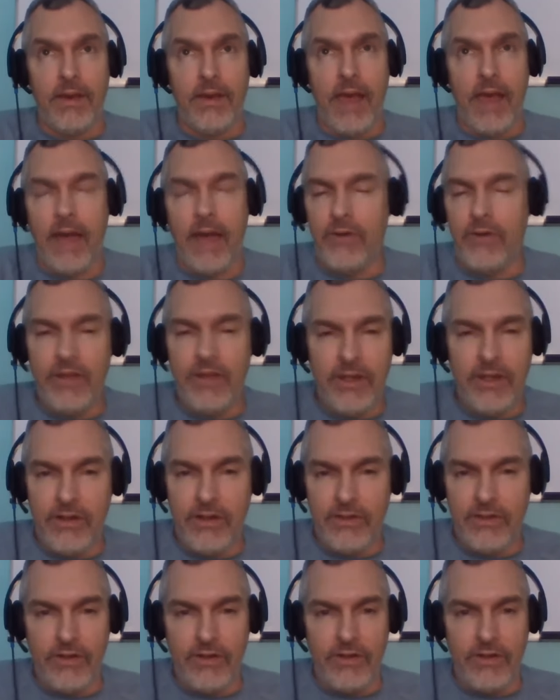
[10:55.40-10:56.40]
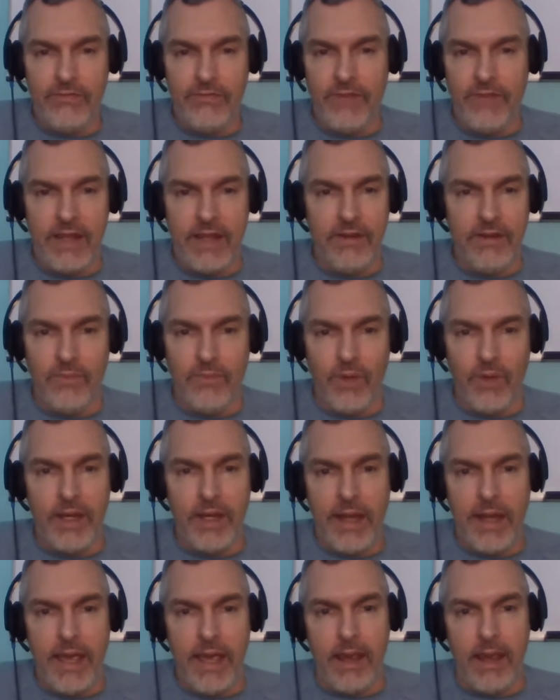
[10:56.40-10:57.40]
How are they going to learn to fight in one
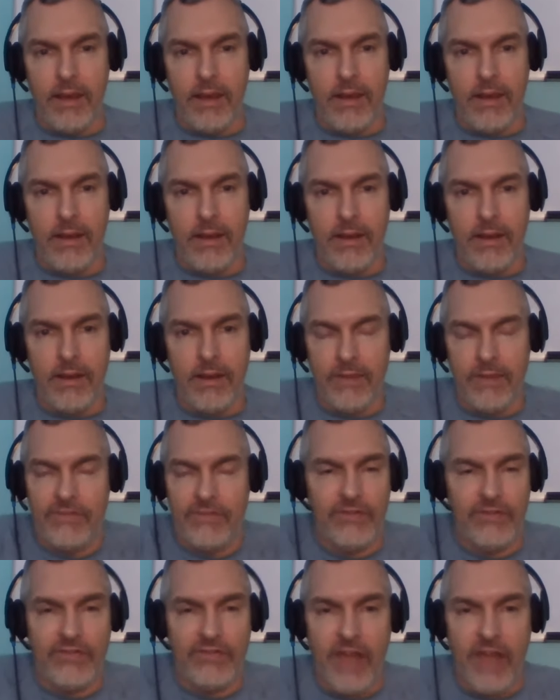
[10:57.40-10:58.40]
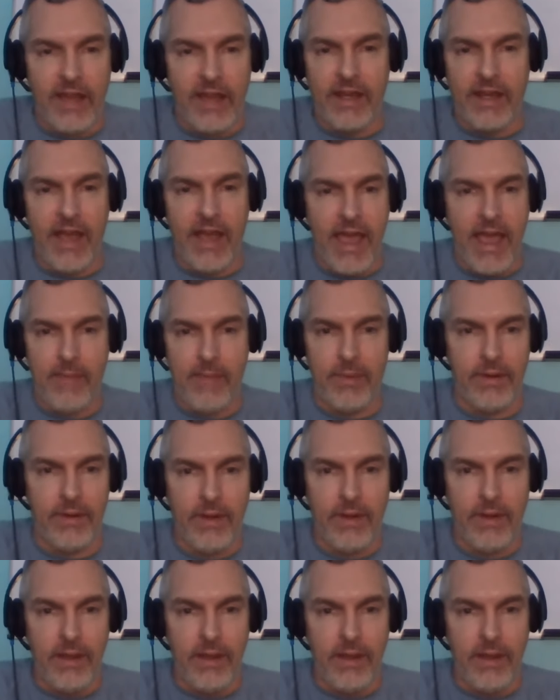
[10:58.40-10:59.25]
day? It's just not going to happen.